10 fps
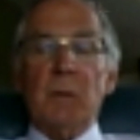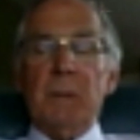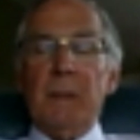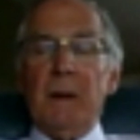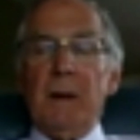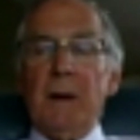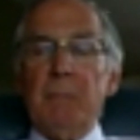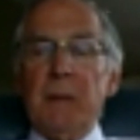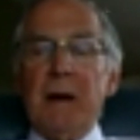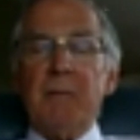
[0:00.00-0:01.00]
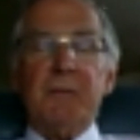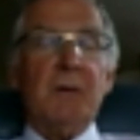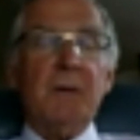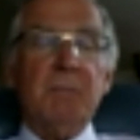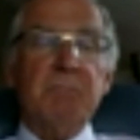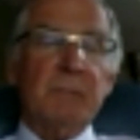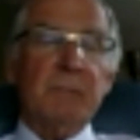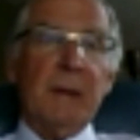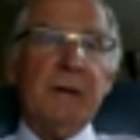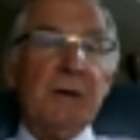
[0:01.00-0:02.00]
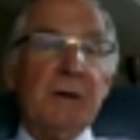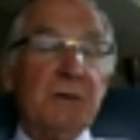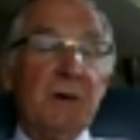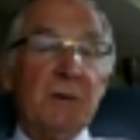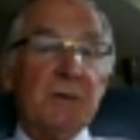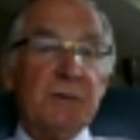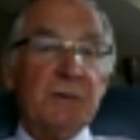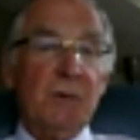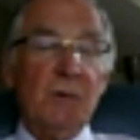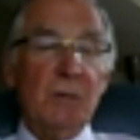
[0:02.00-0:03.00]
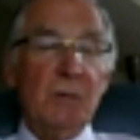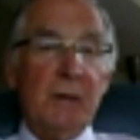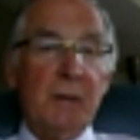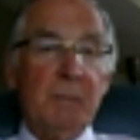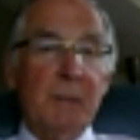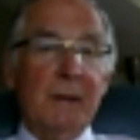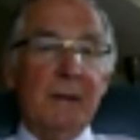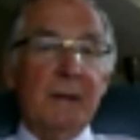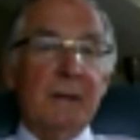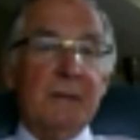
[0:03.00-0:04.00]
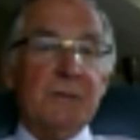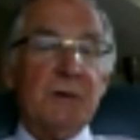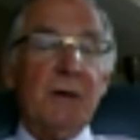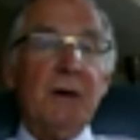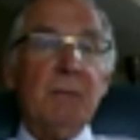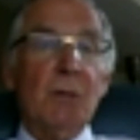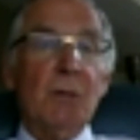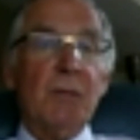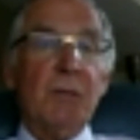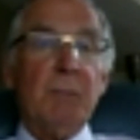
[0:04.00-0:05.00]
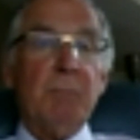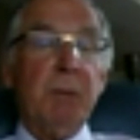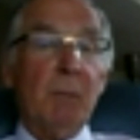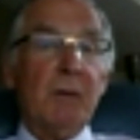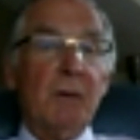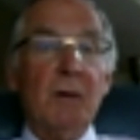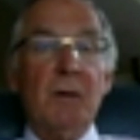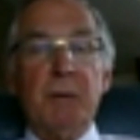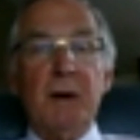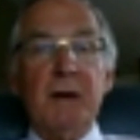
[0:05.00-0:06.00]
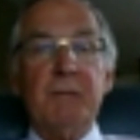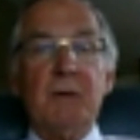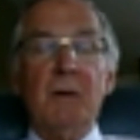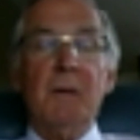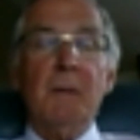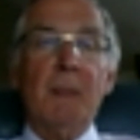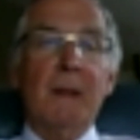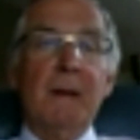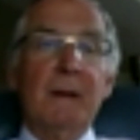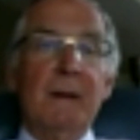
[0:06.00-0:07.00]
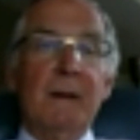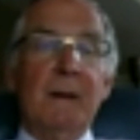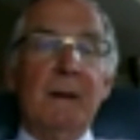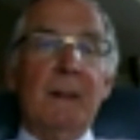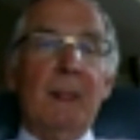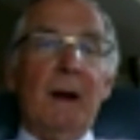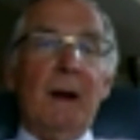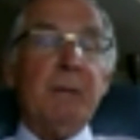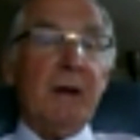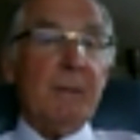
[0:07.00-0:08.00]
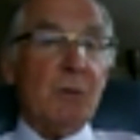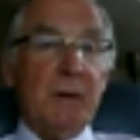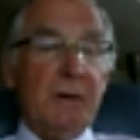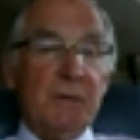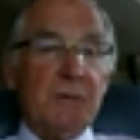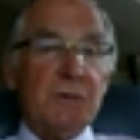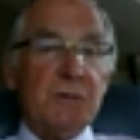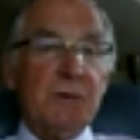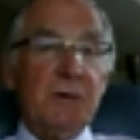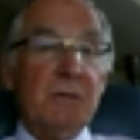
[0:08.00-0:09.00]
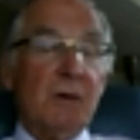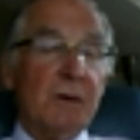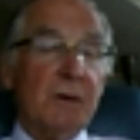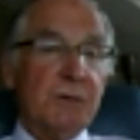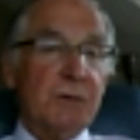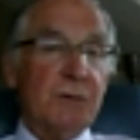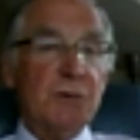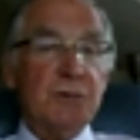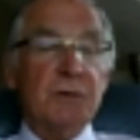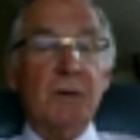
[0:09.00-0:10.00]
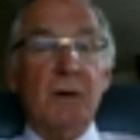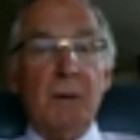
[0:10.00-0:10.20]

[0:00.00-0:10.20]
After a dozen years or so studying both public law and private law, I became quite interested in constitutional law,